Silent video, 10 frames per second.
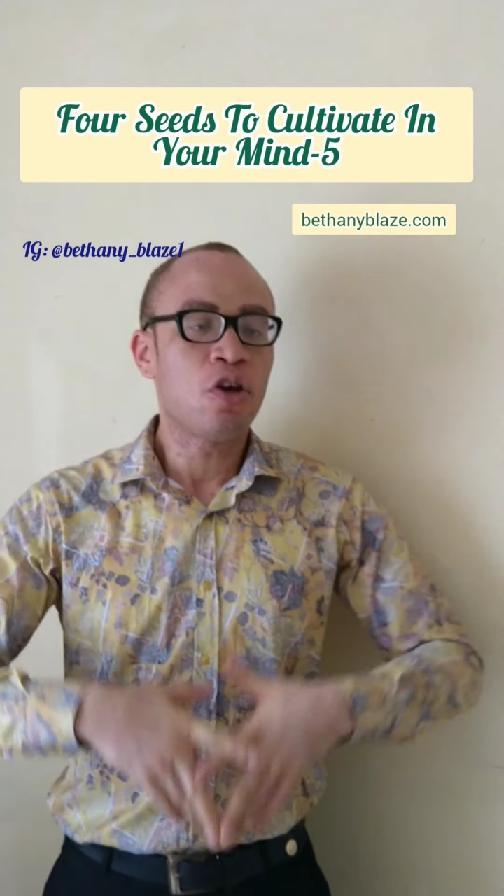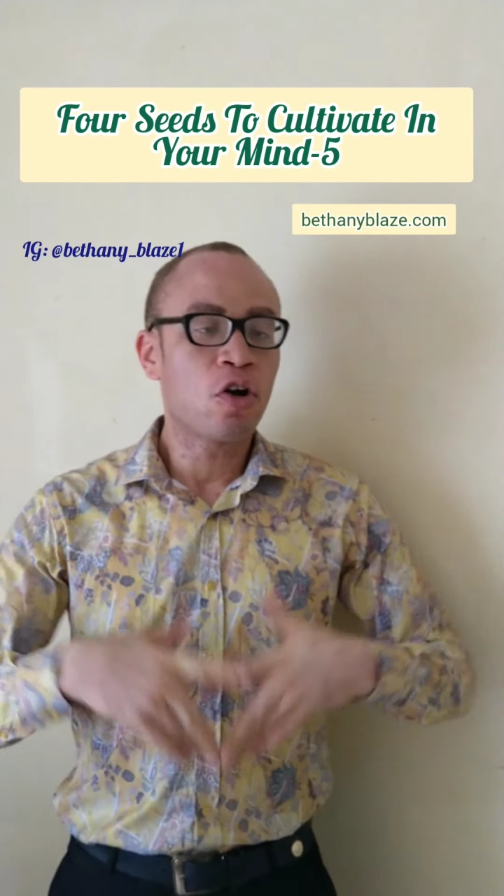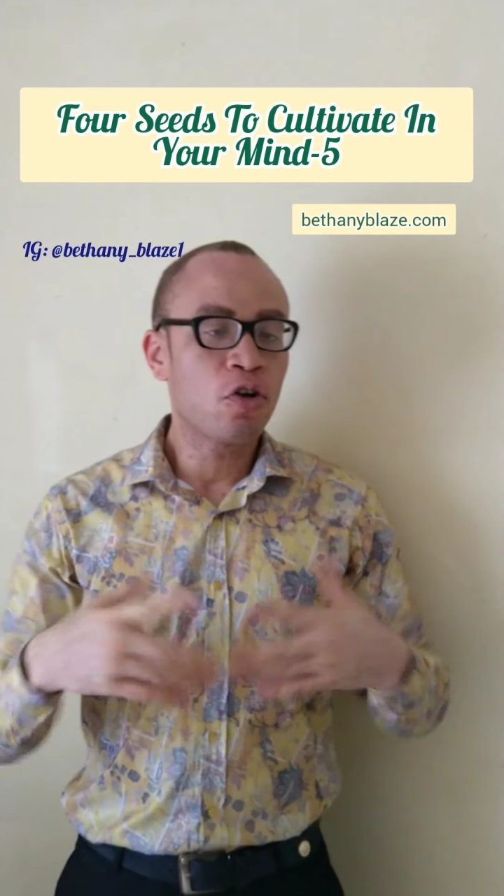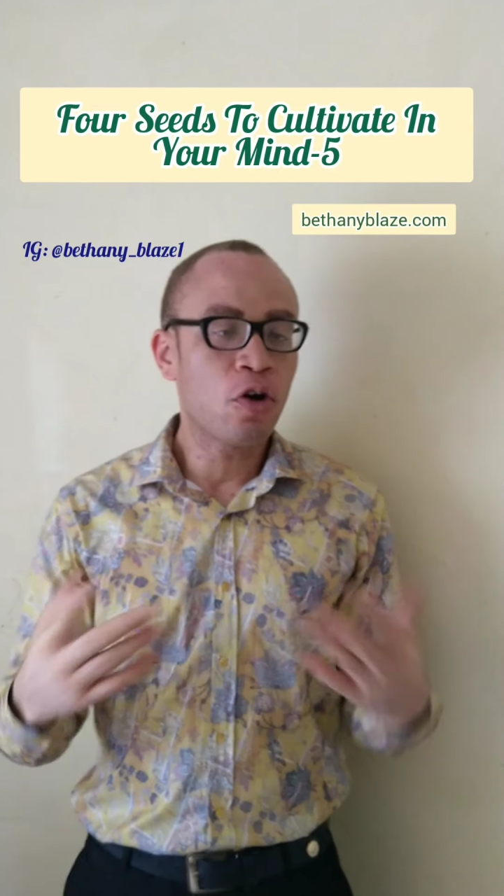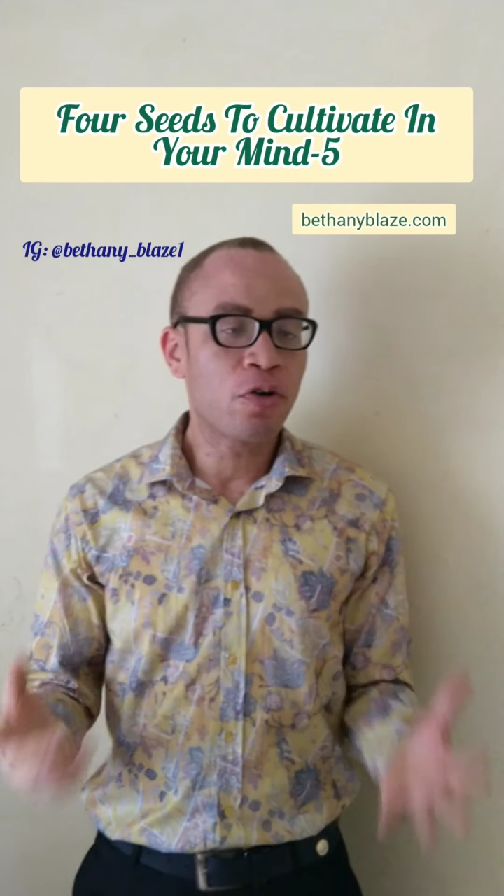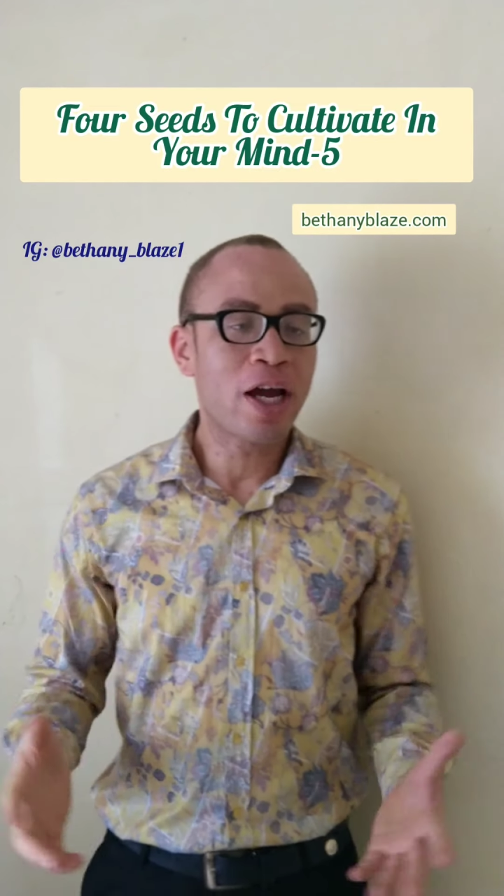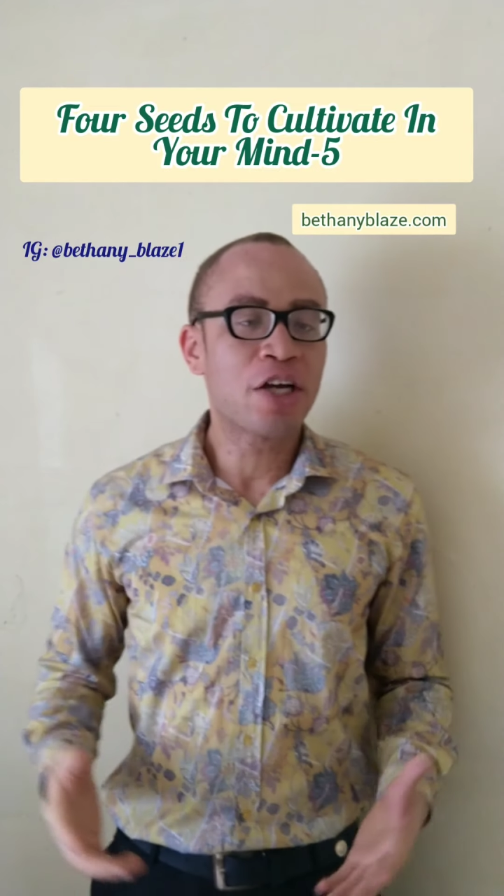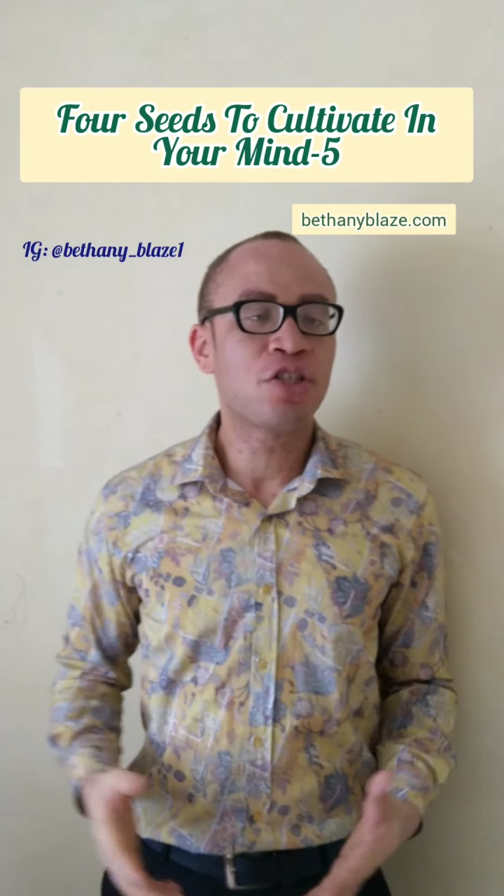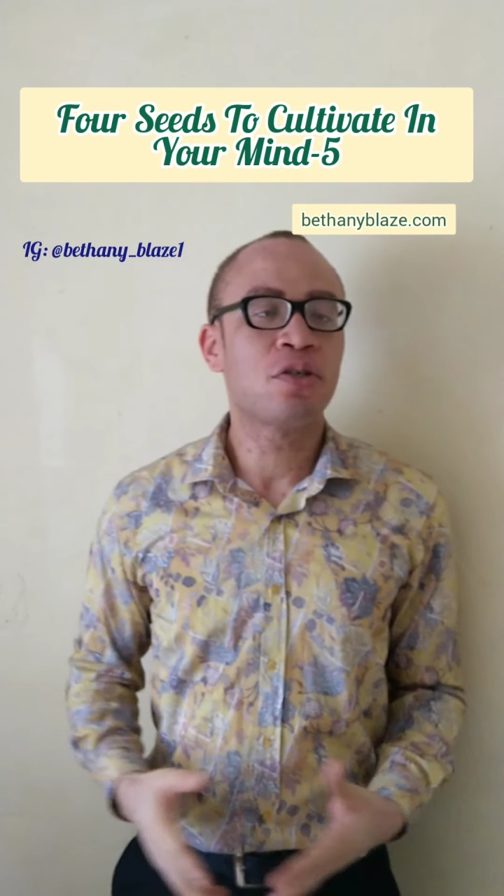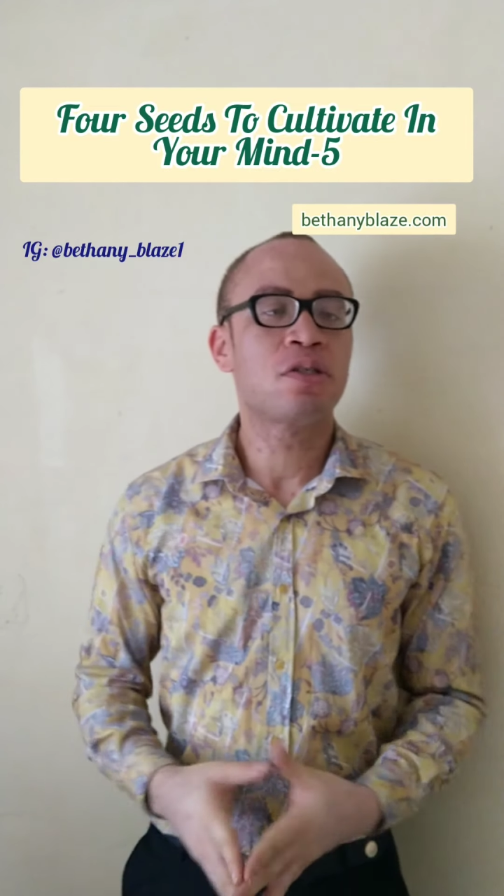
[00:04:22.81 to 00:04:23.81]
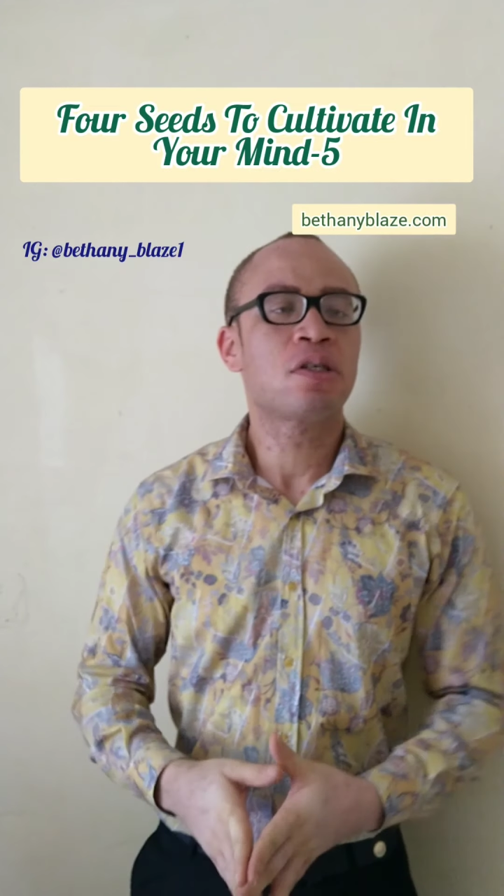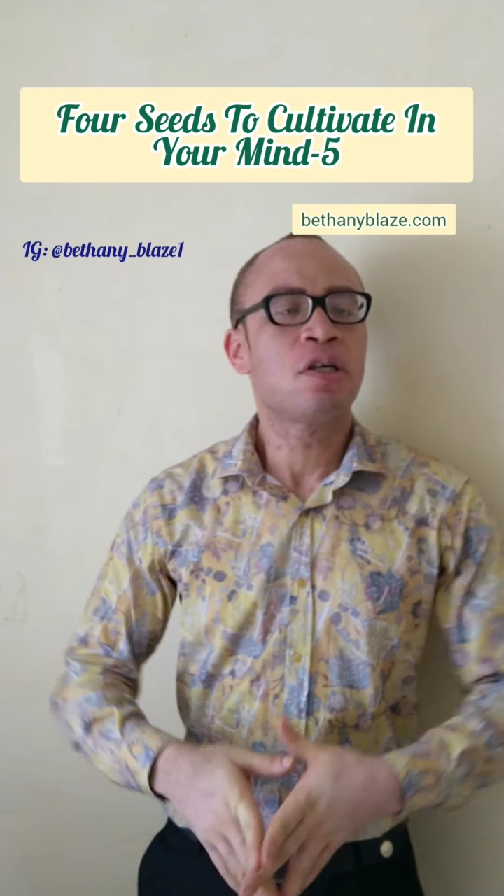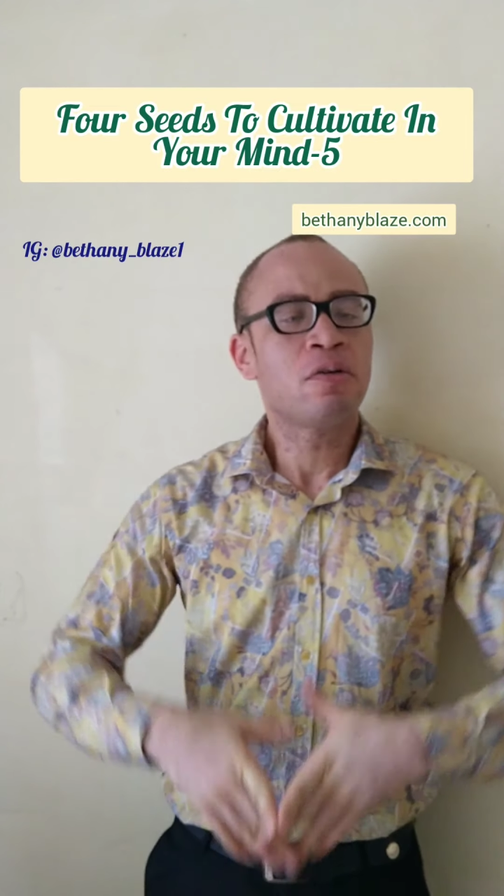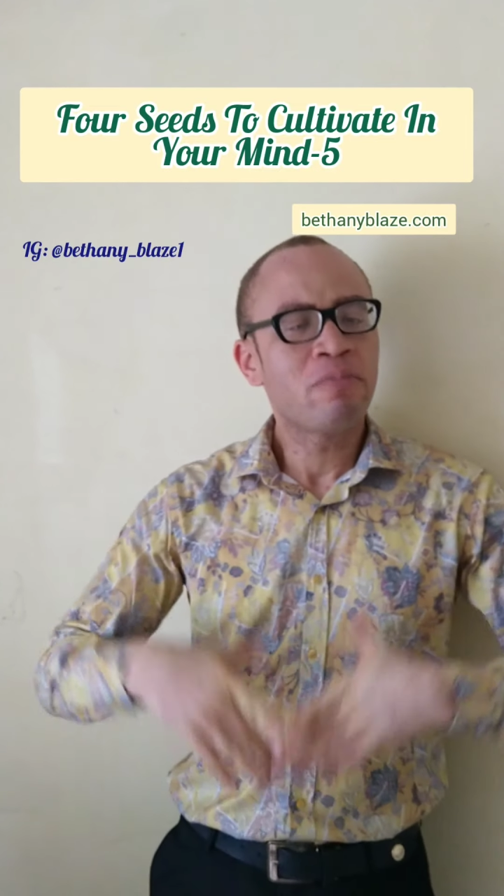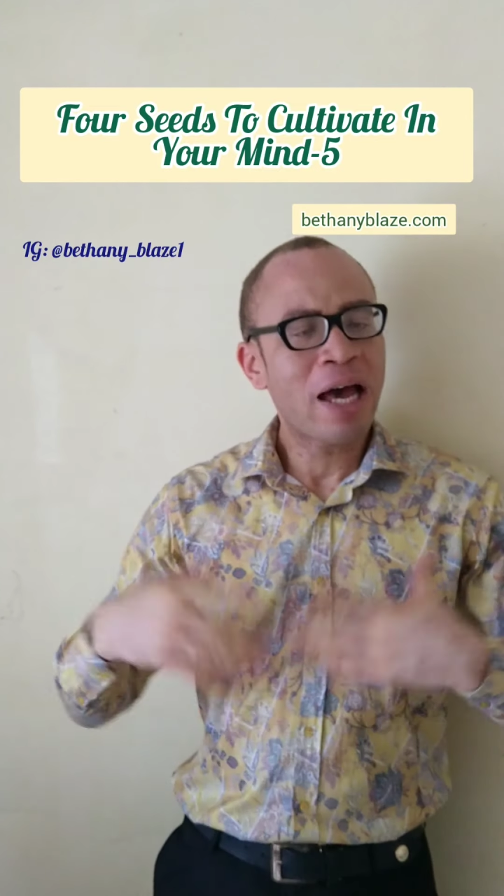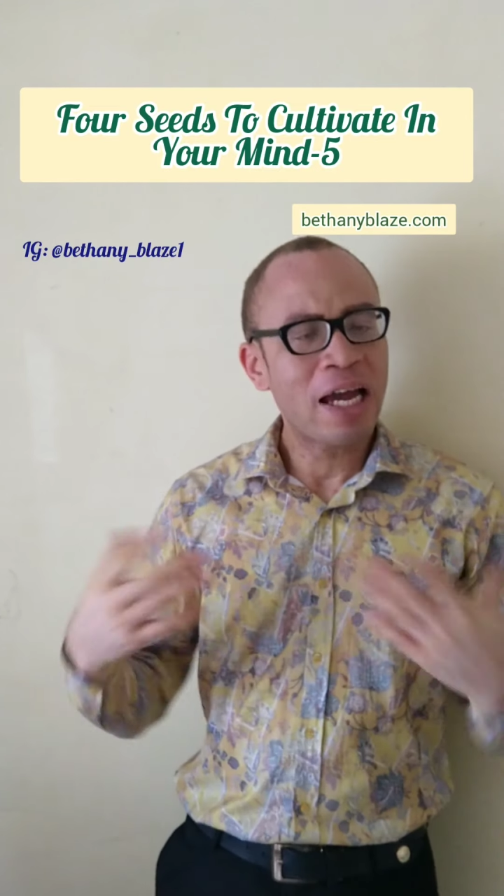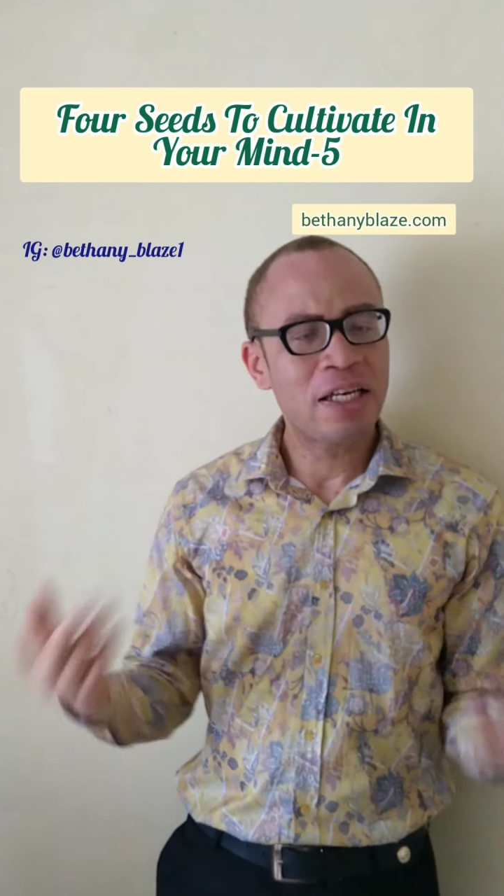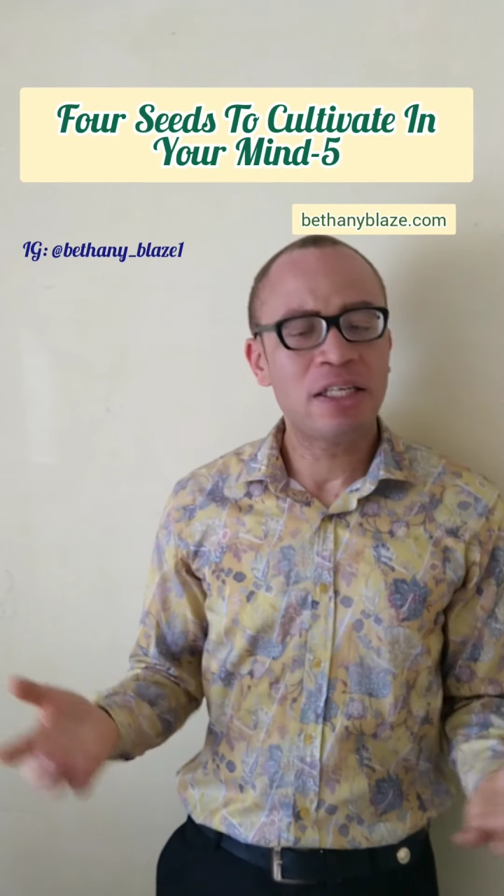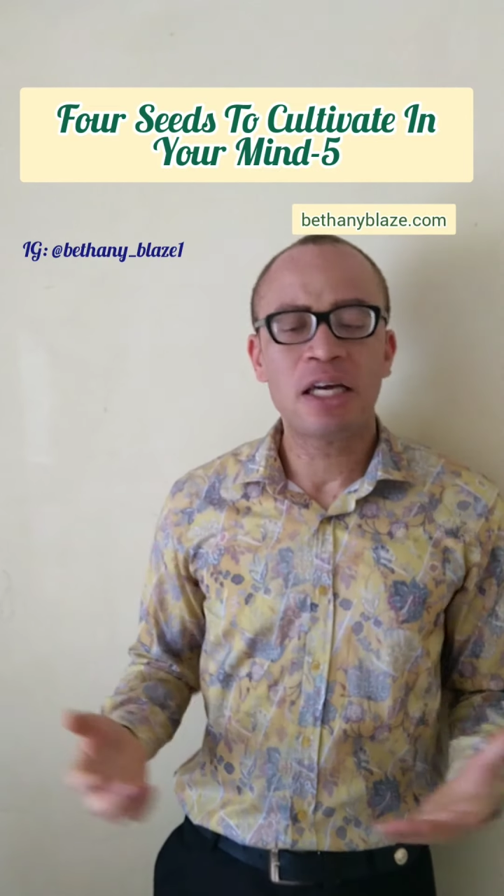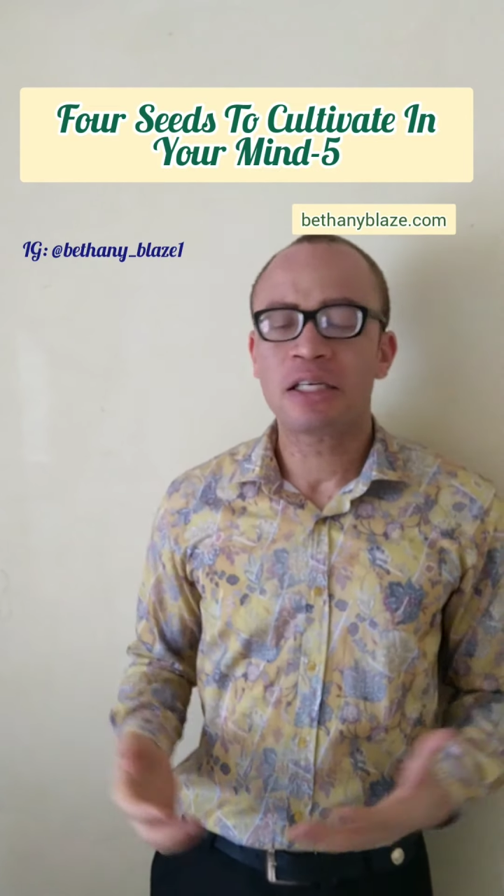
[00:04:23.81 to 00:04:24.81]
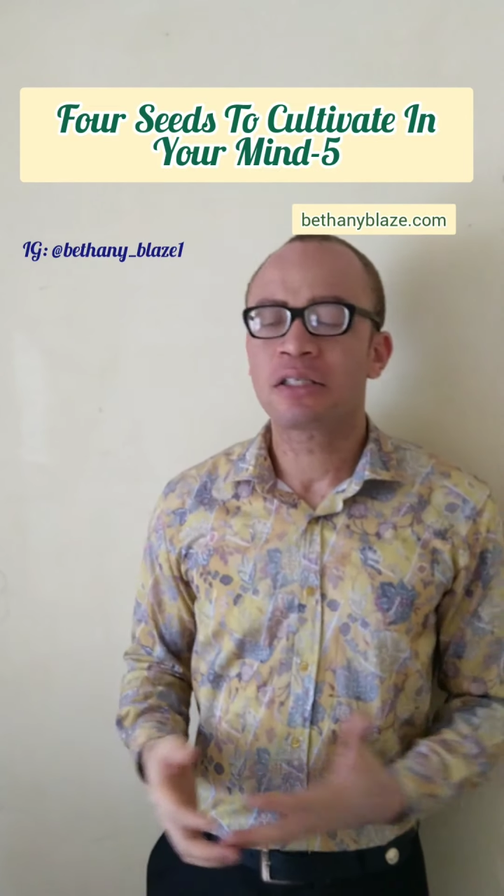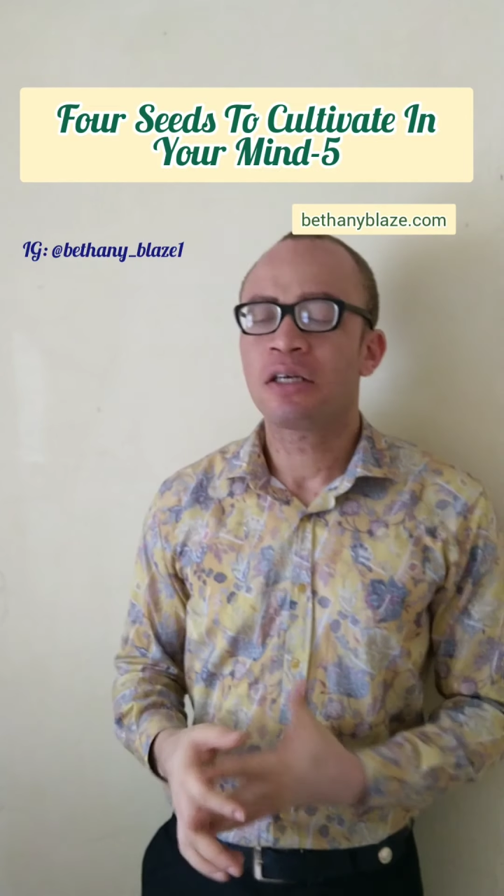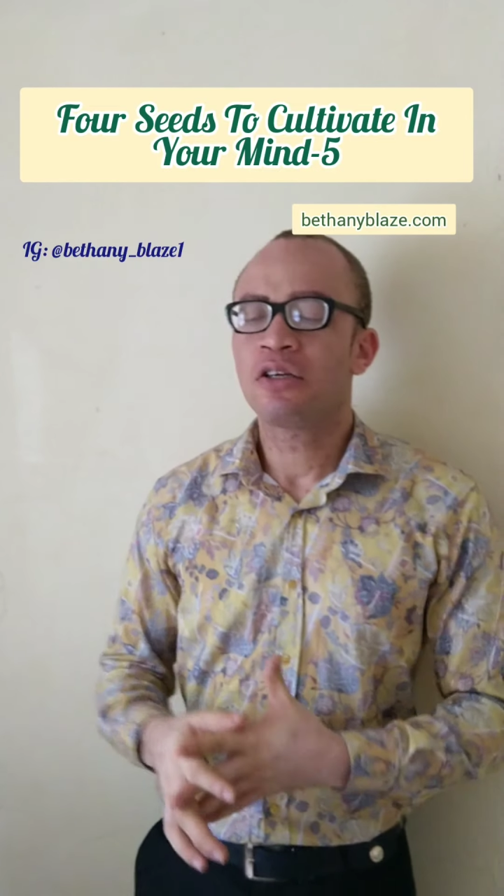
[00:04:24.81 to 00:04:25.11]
your reactions, ideas,